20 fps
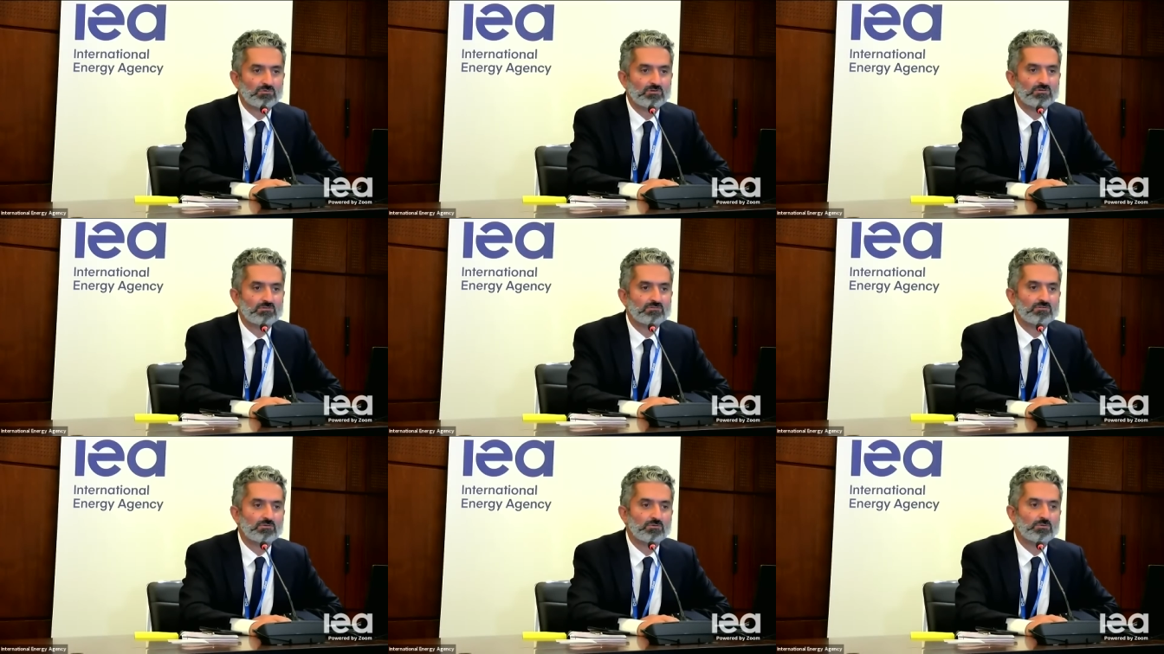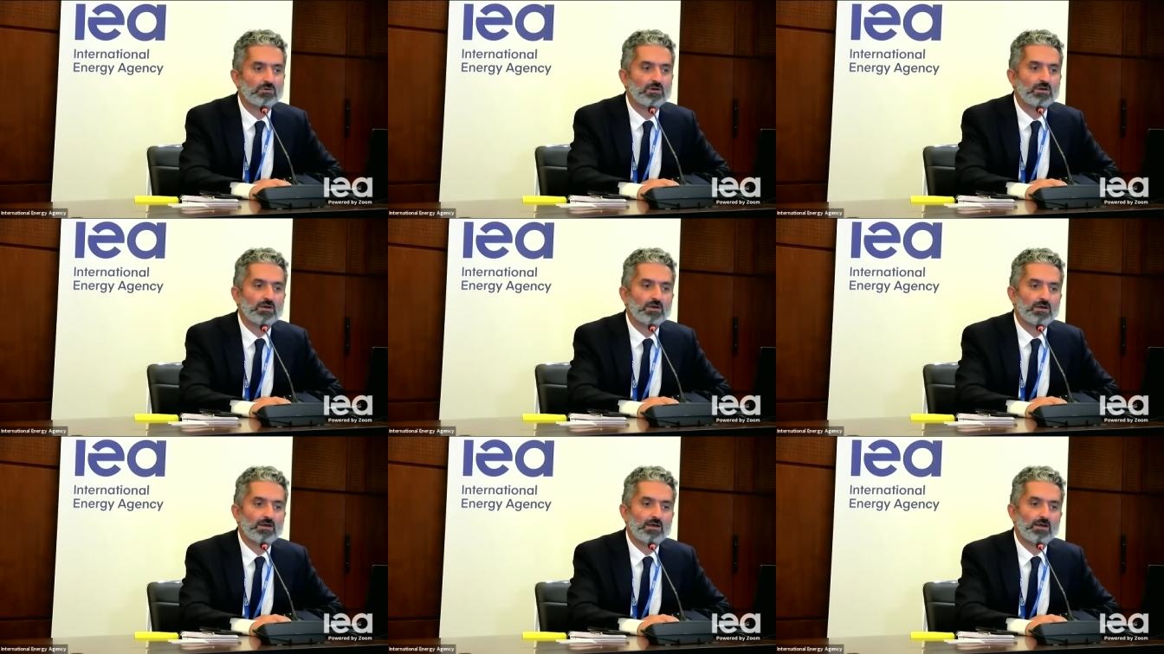So
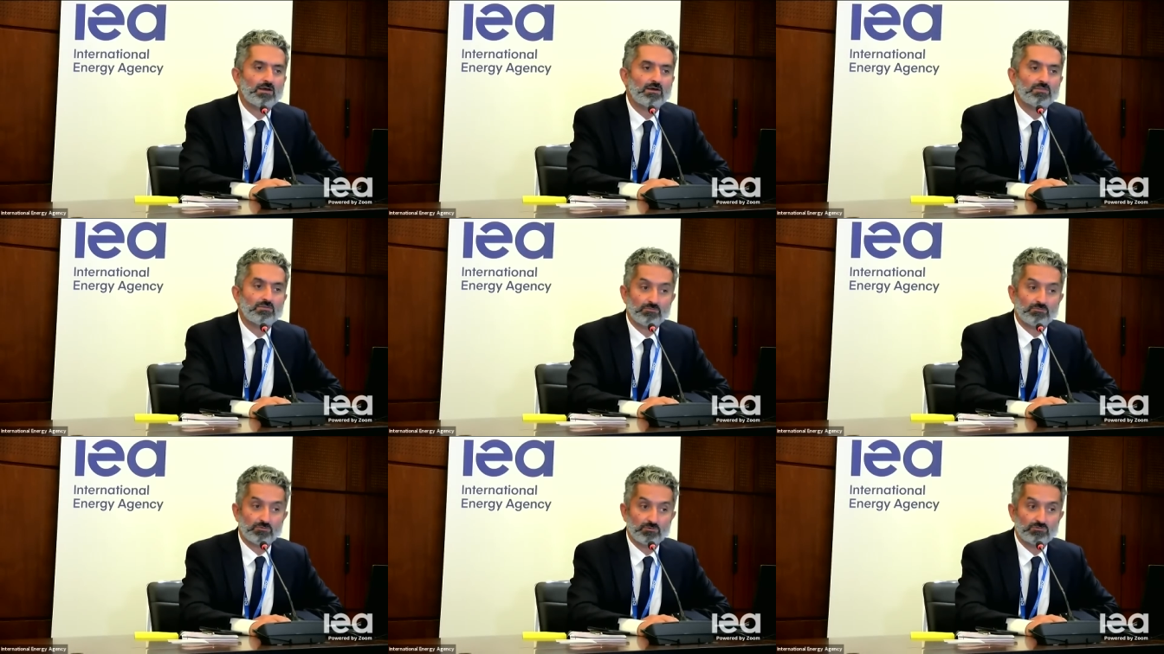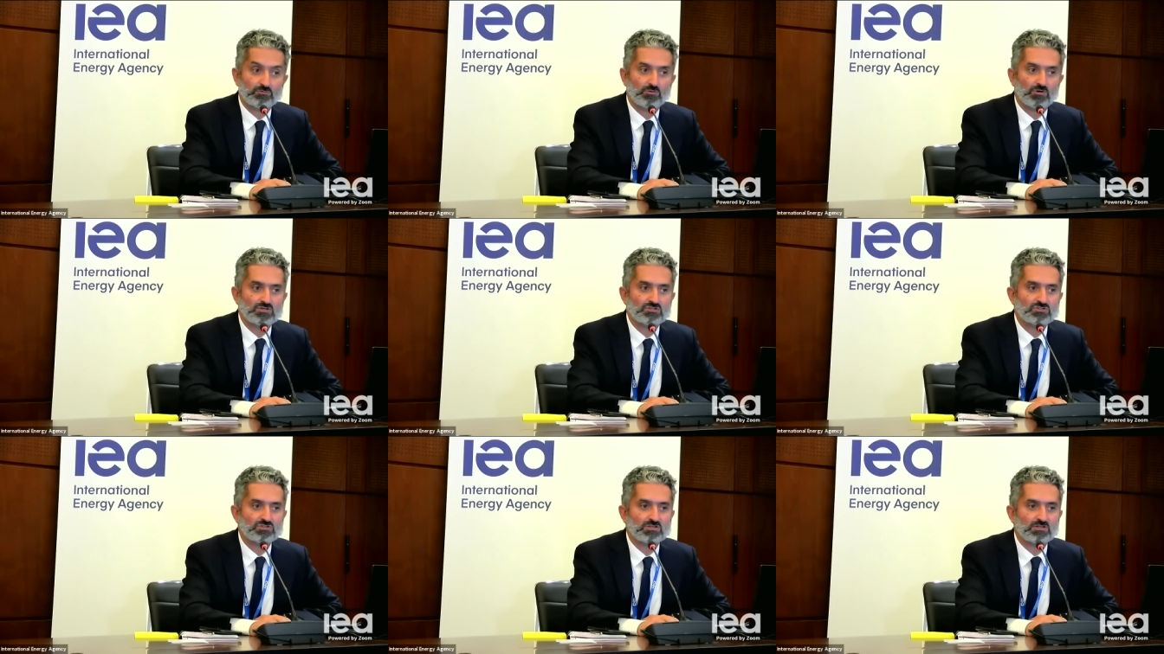the first
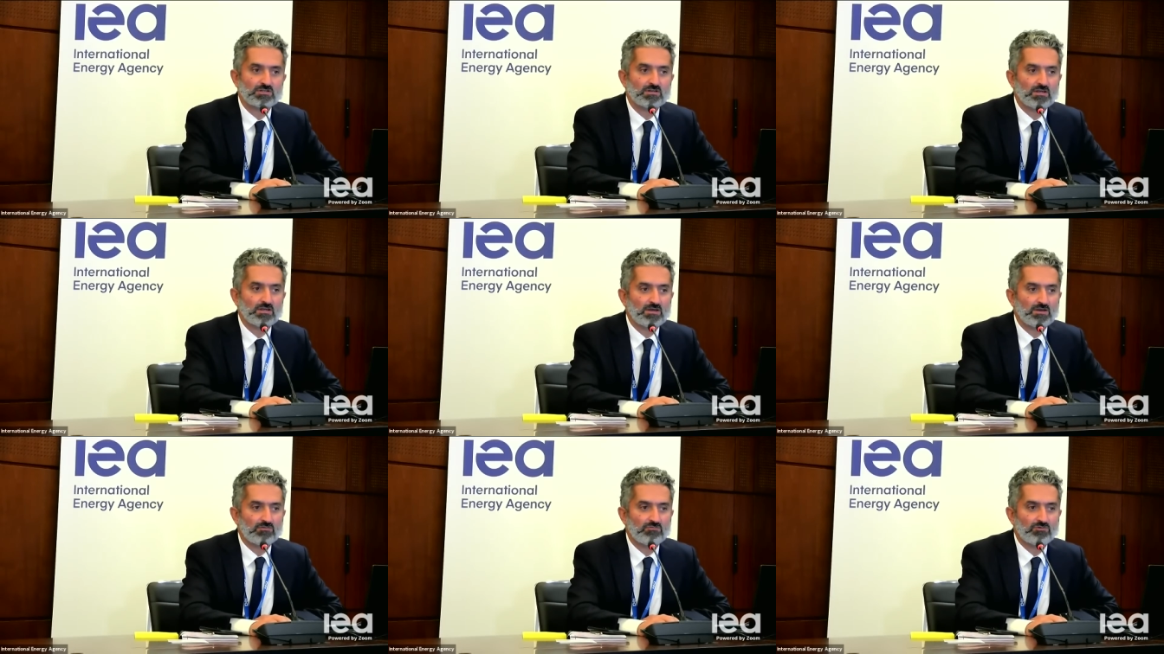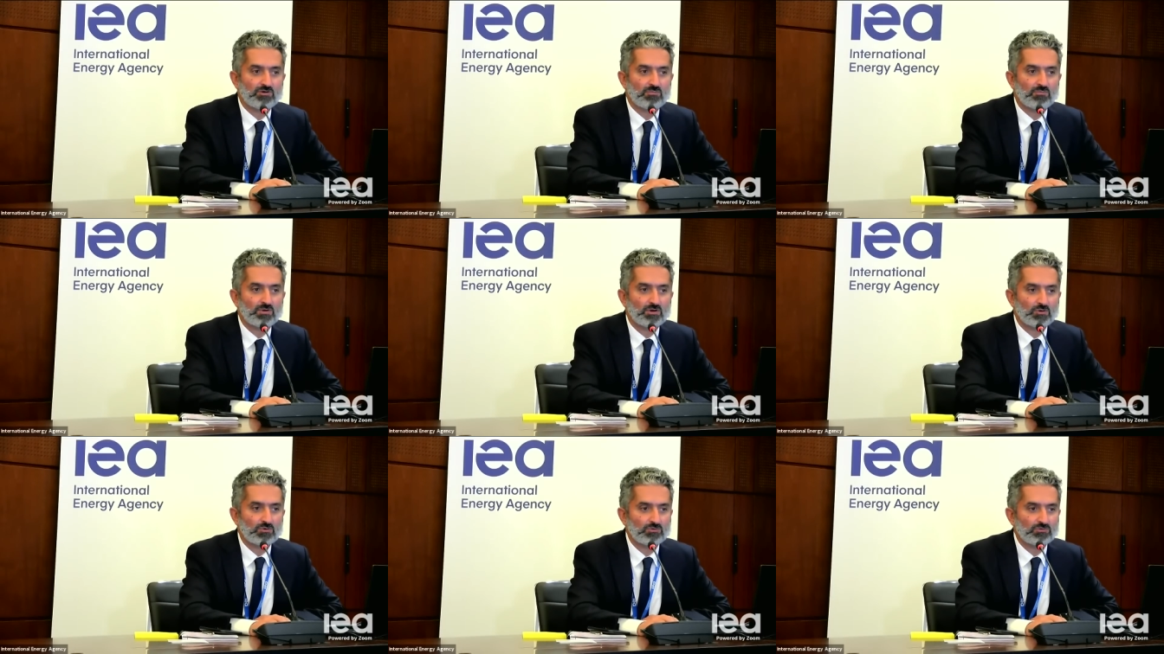question from
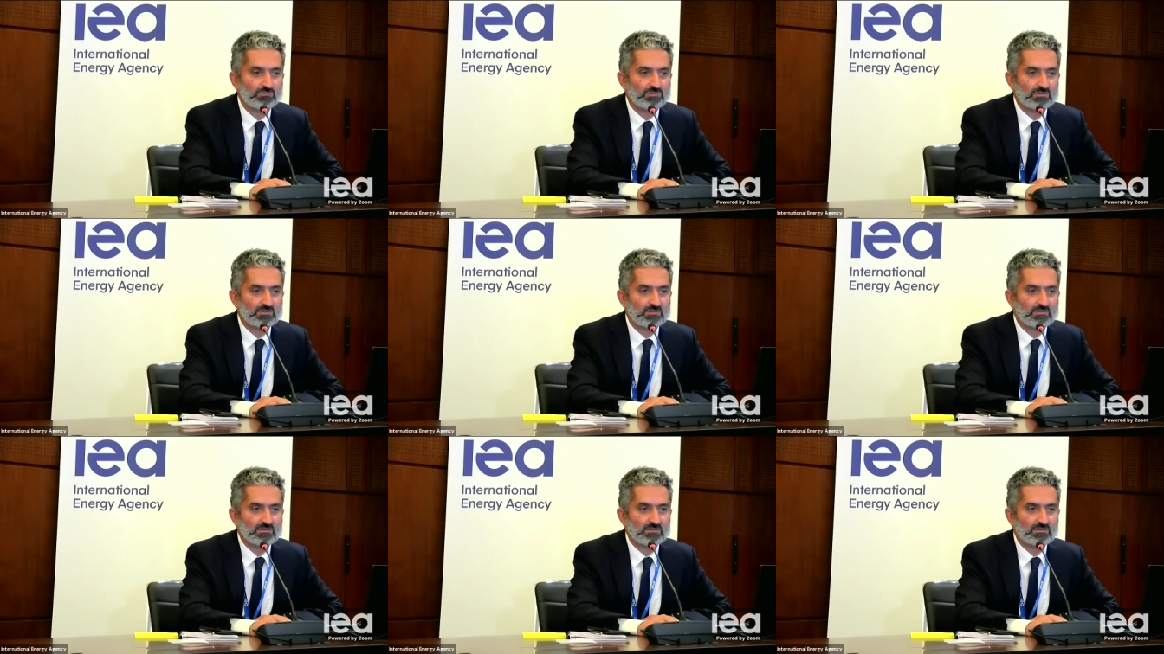Gulsin